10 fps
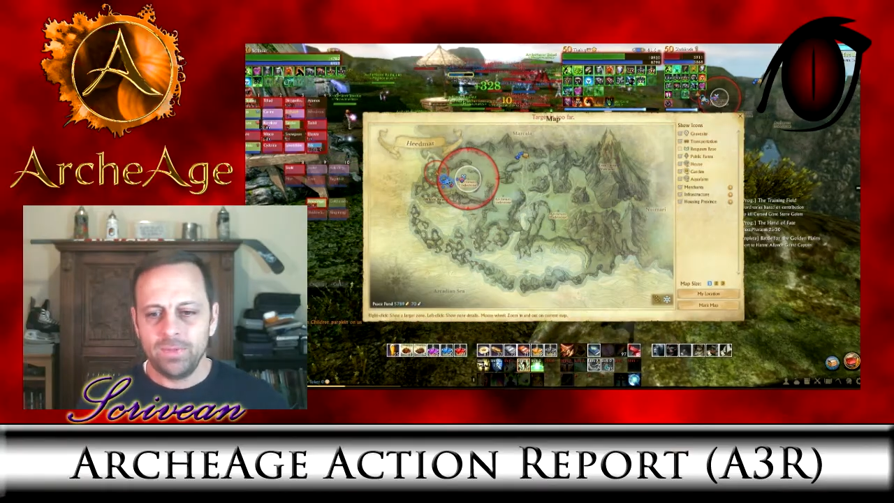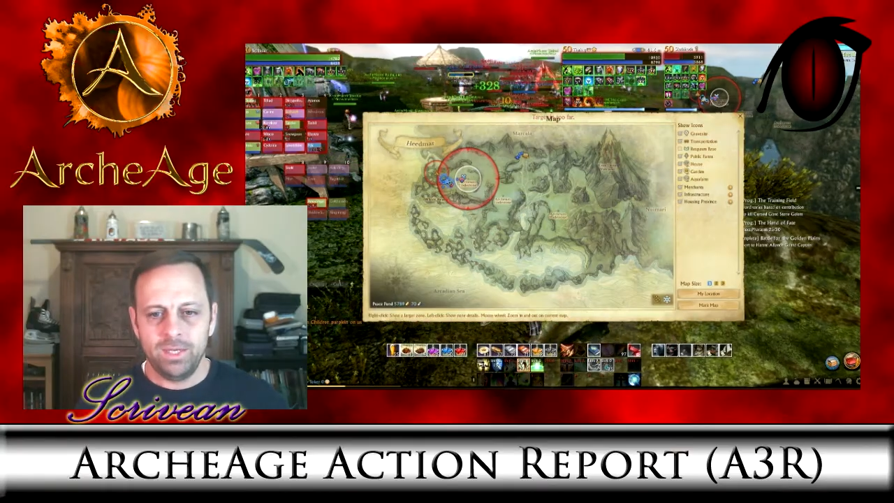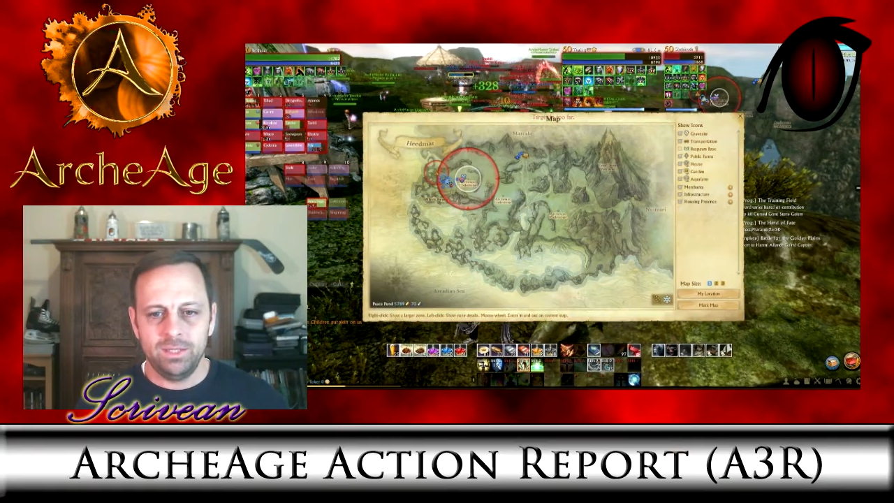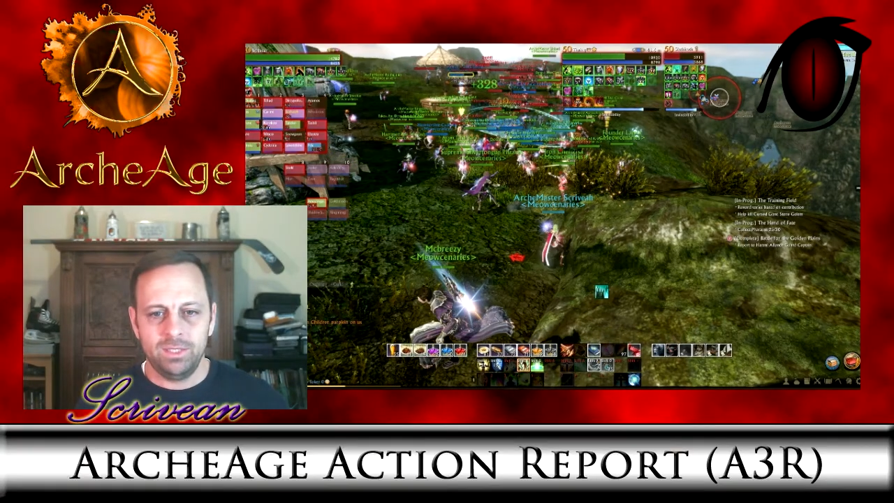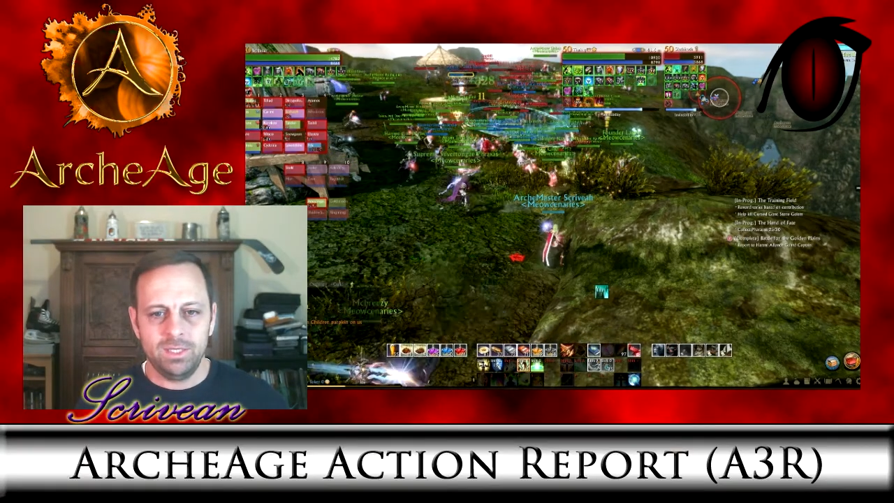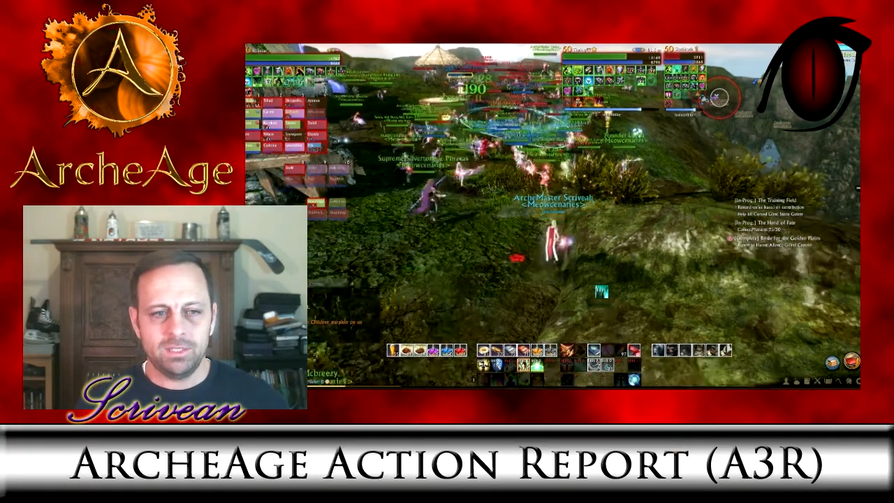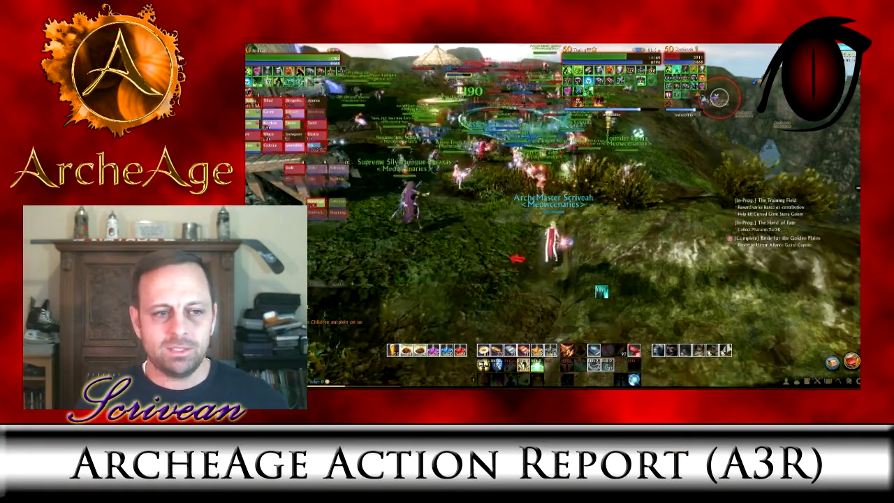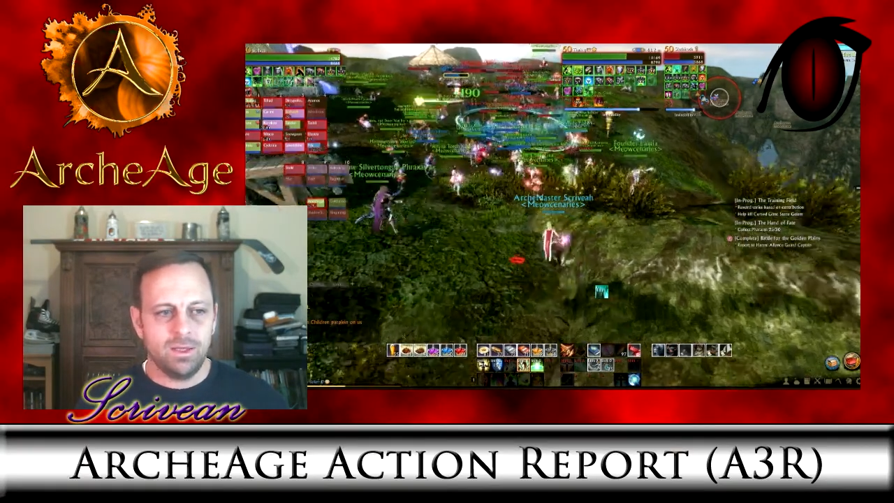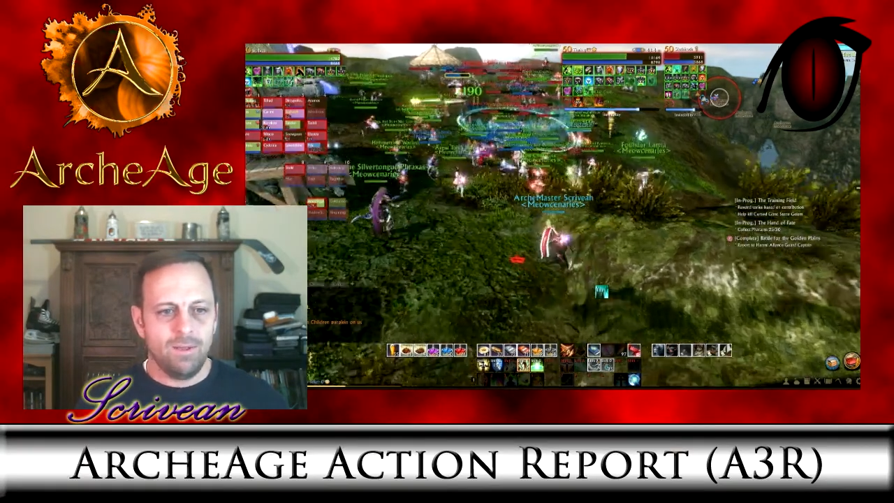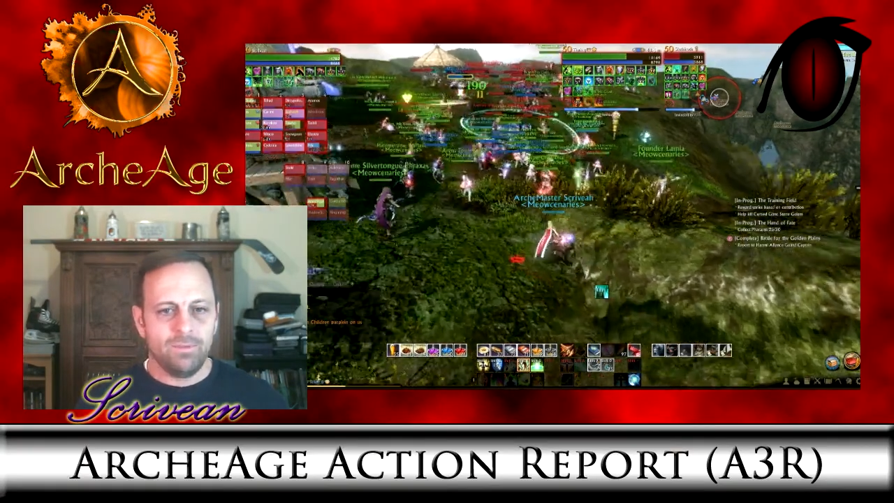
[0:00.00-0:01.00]
And in the
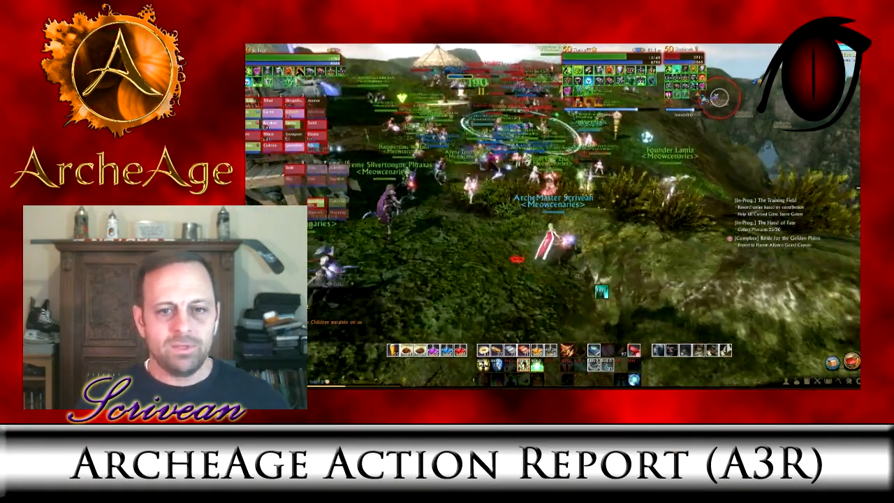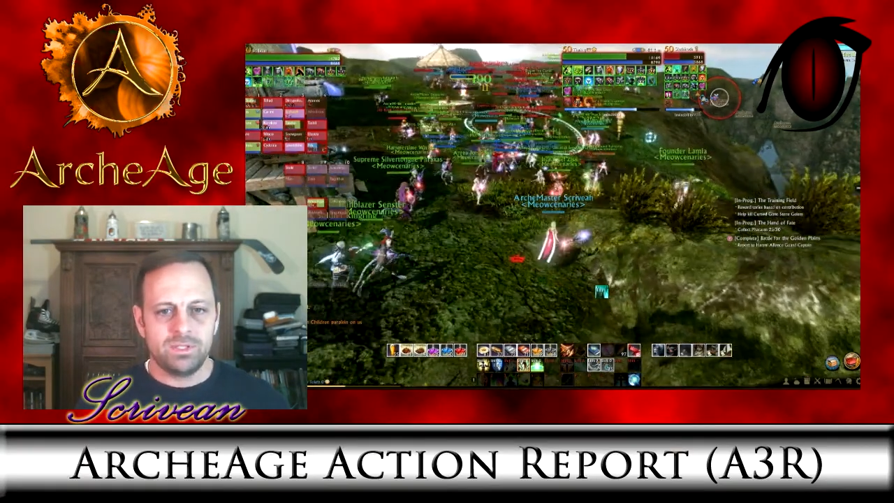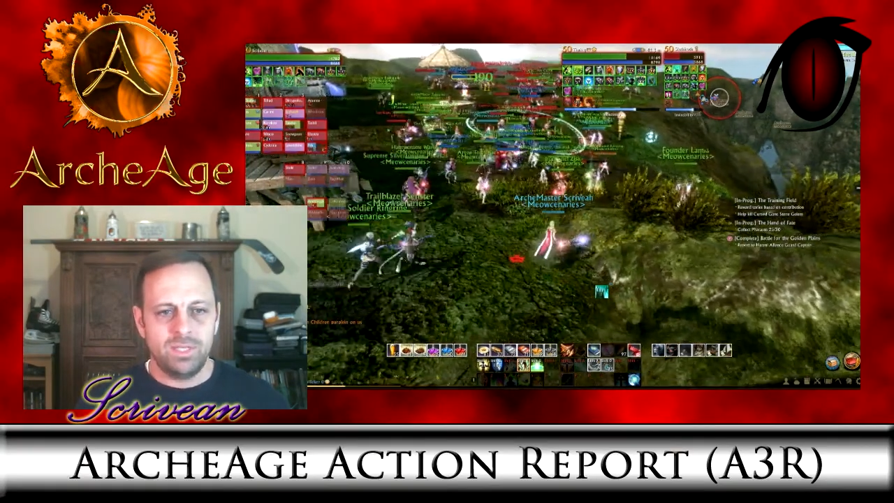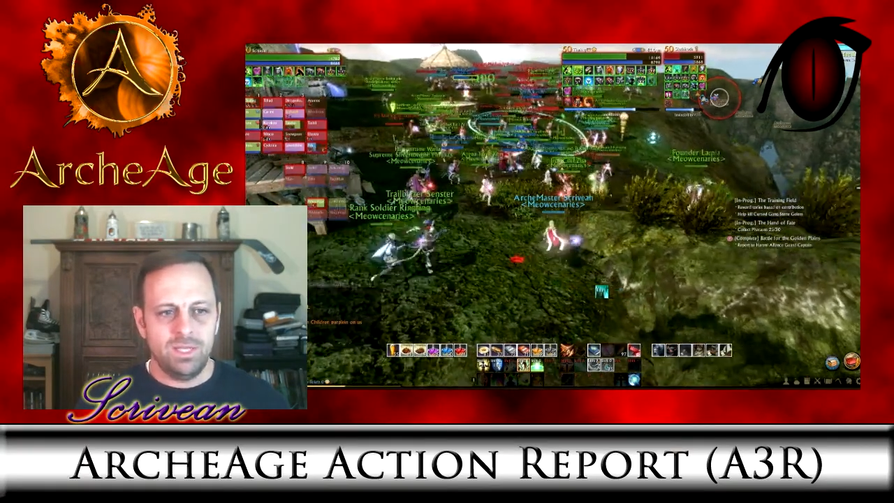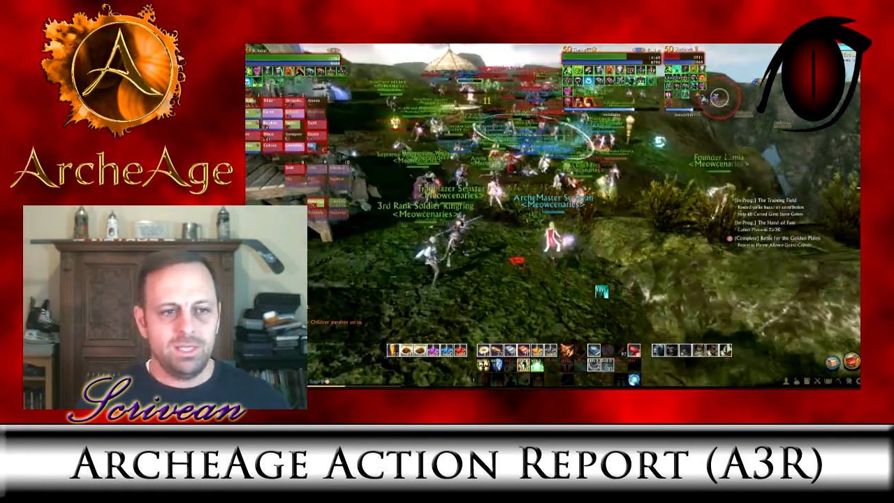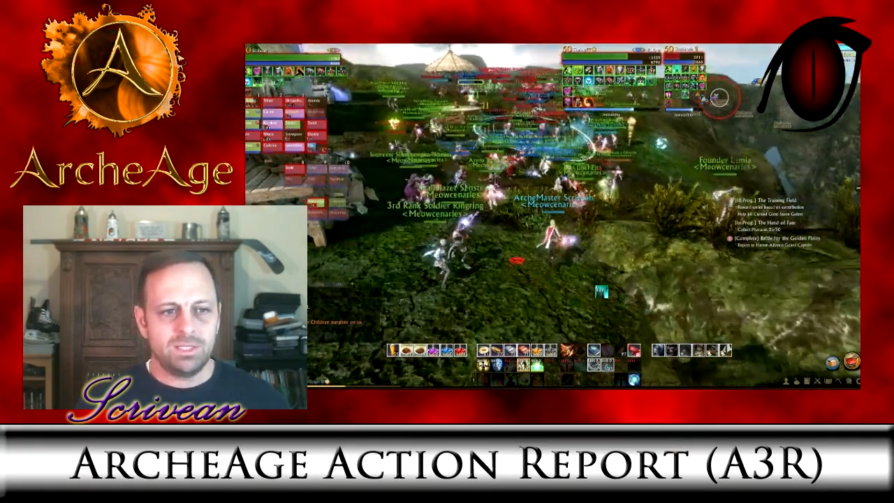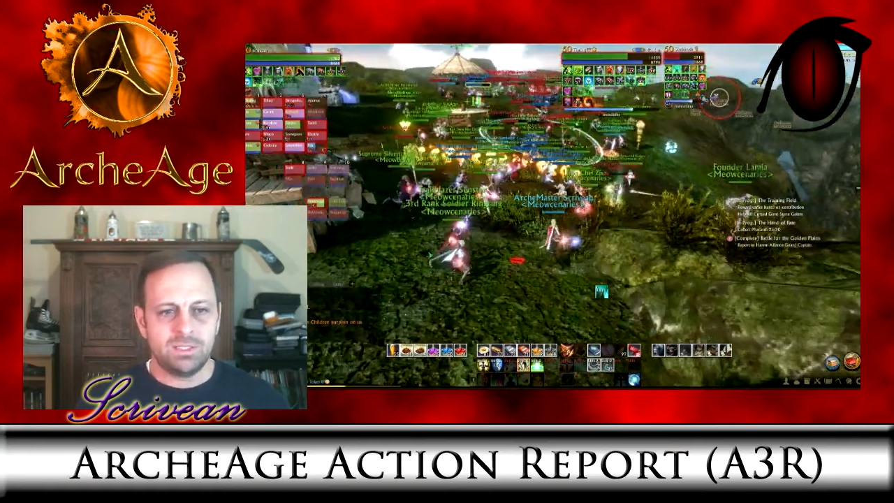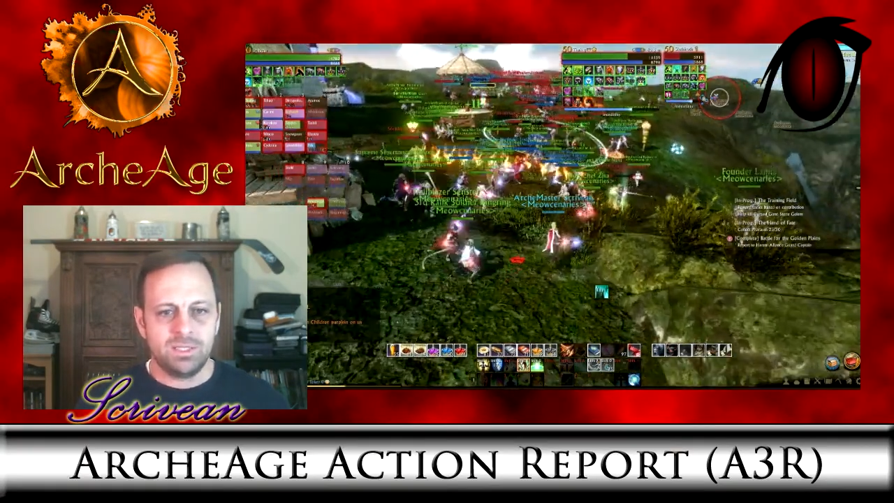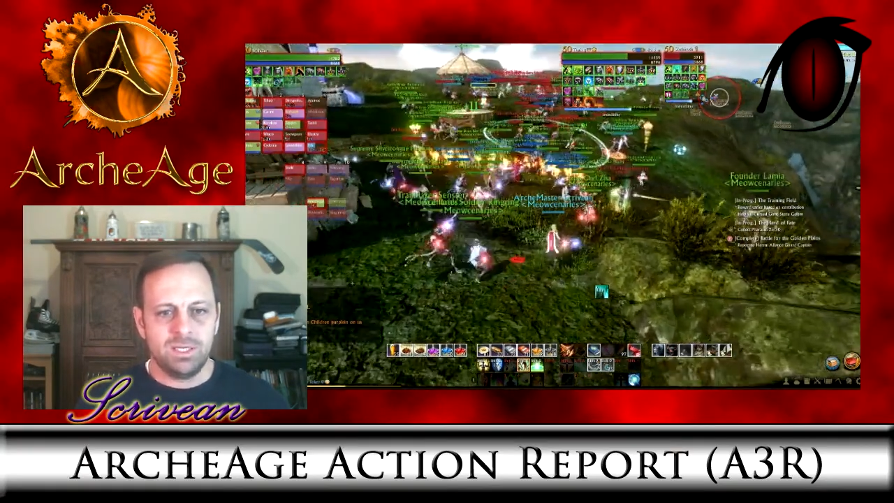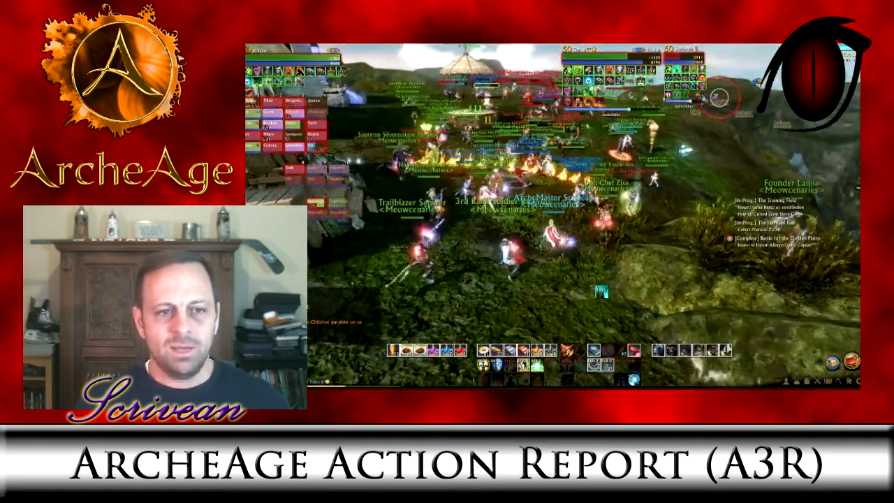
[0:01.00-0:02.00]
East, CE and
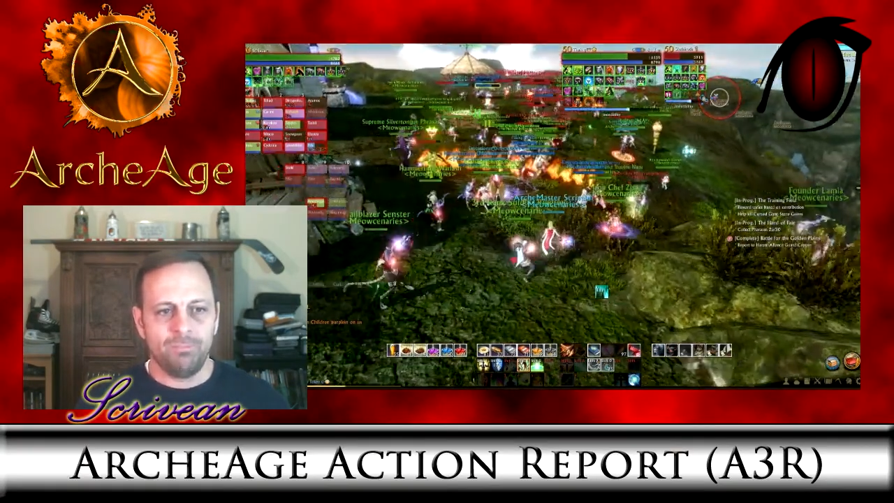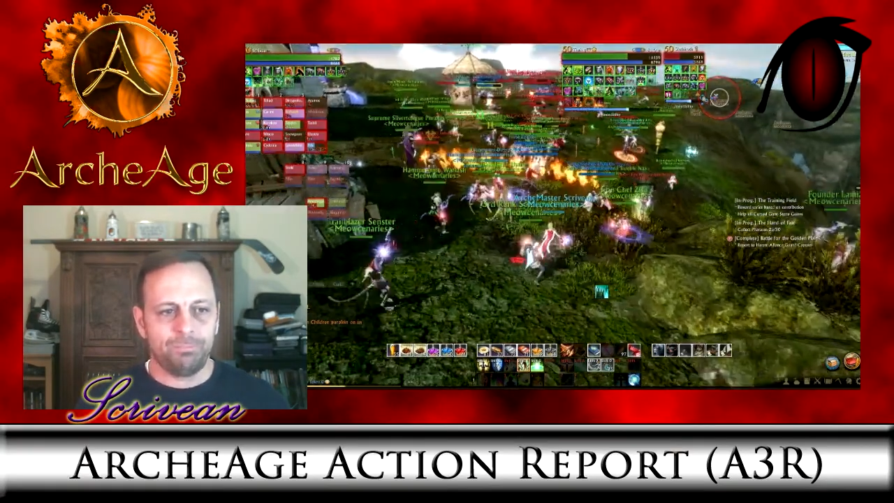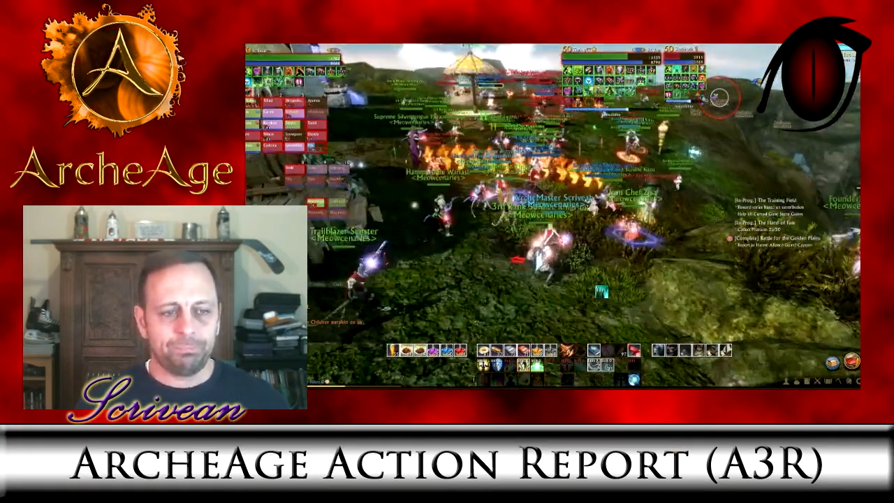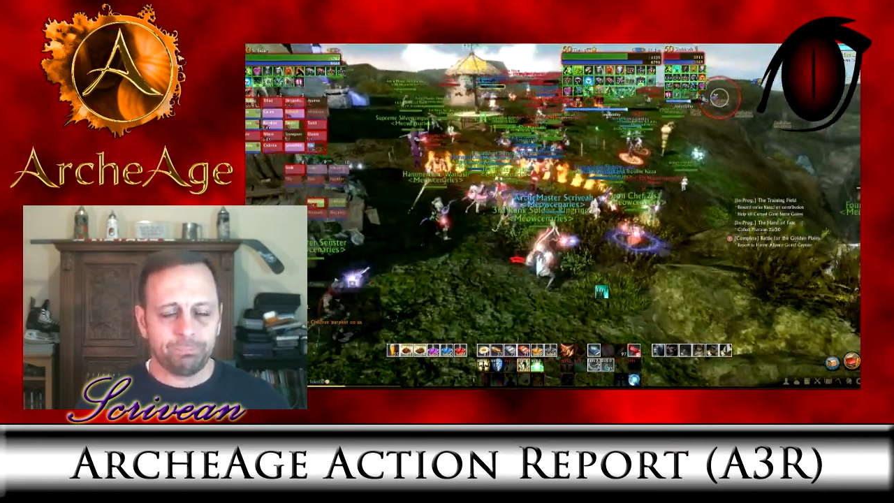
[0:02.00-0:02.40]
CM,